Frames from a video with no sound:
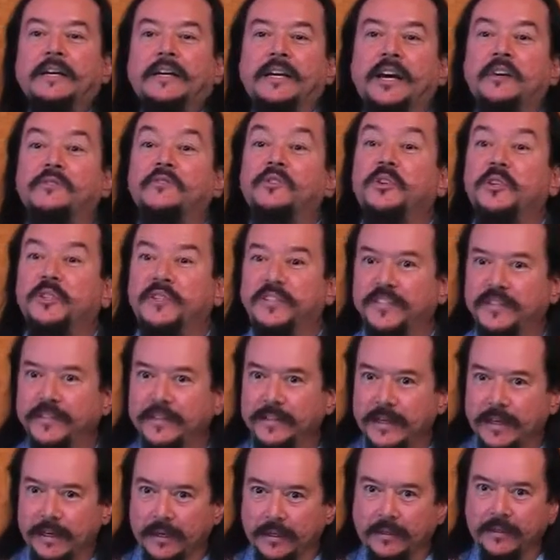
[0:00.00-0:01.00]
If you could
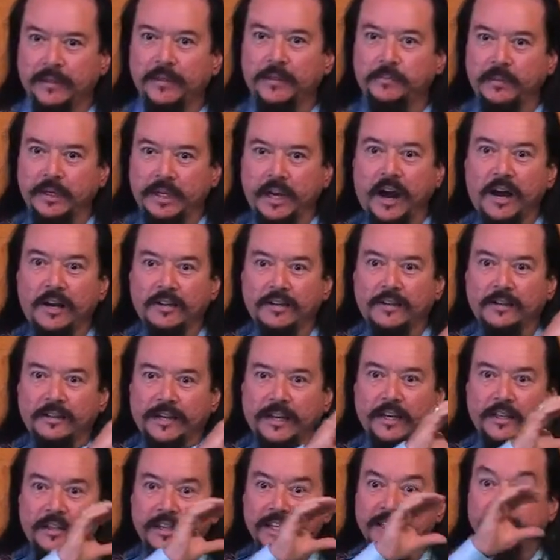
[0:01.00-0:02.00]
see it, it'd be
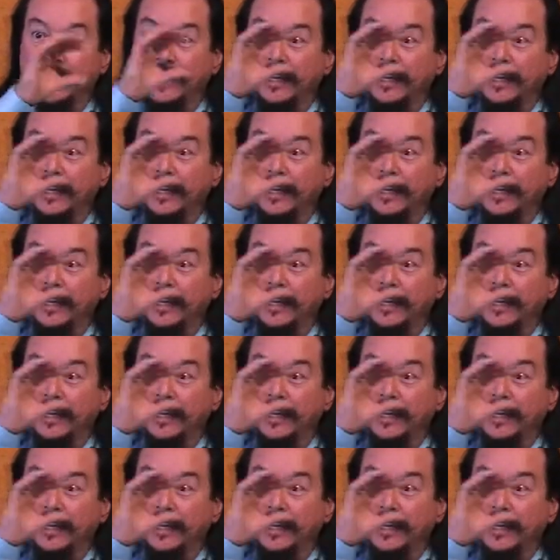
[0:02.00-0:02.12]
oscillating